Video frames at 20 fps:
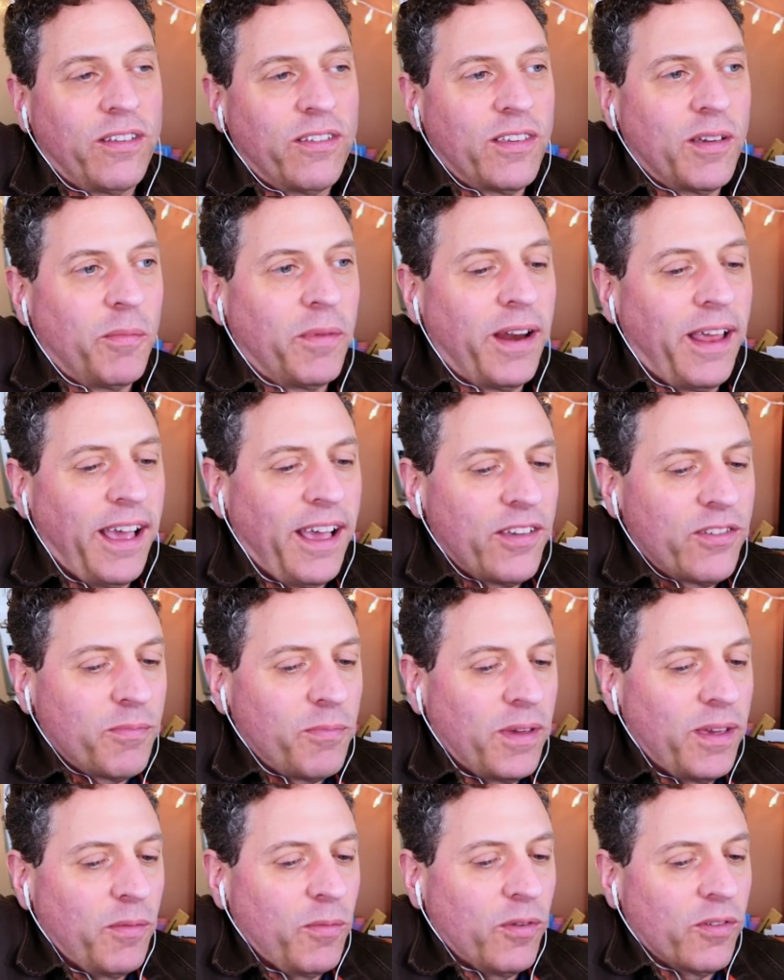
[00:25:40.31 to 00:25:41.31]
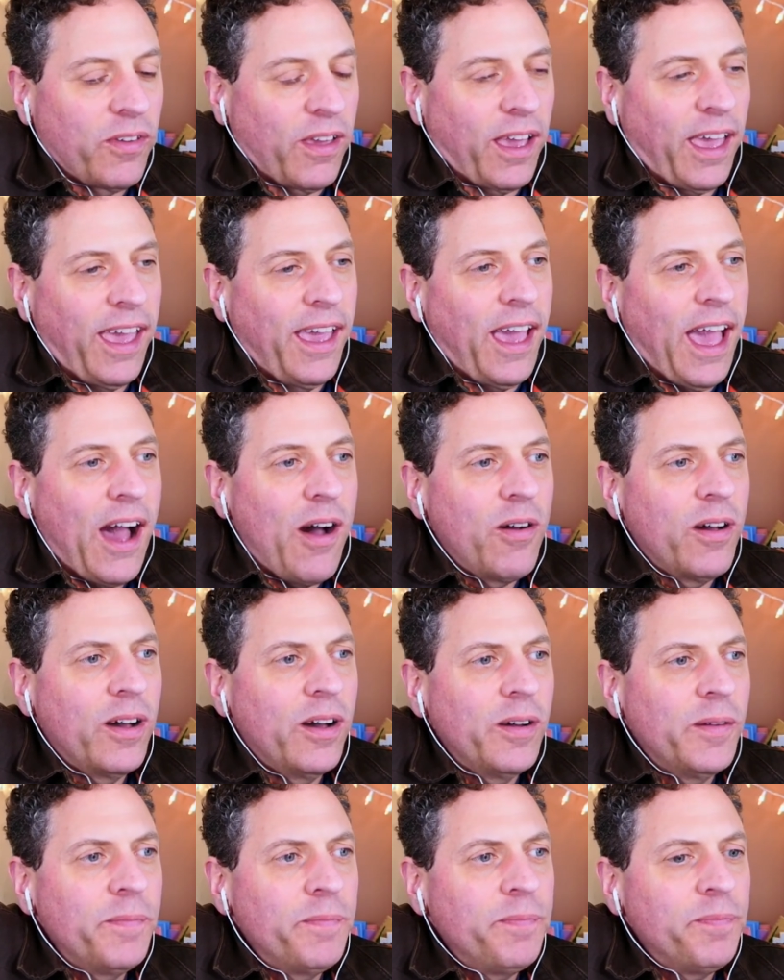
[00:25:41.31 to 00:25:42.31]
someone asked me. Was like, hey, how
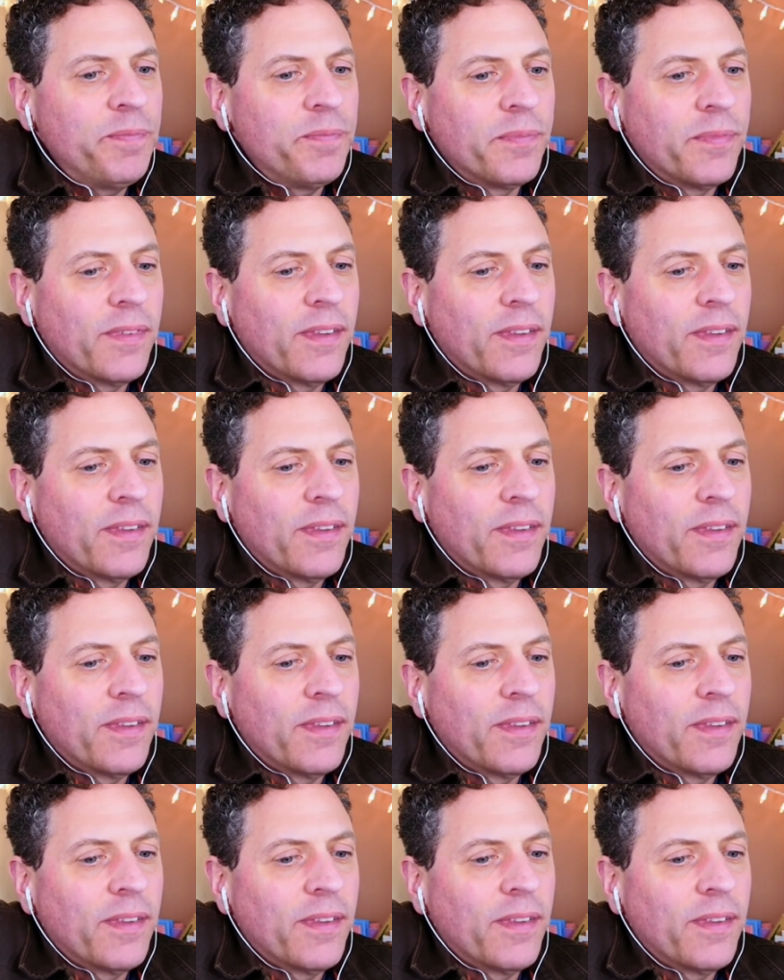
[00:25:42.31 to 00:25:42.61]
come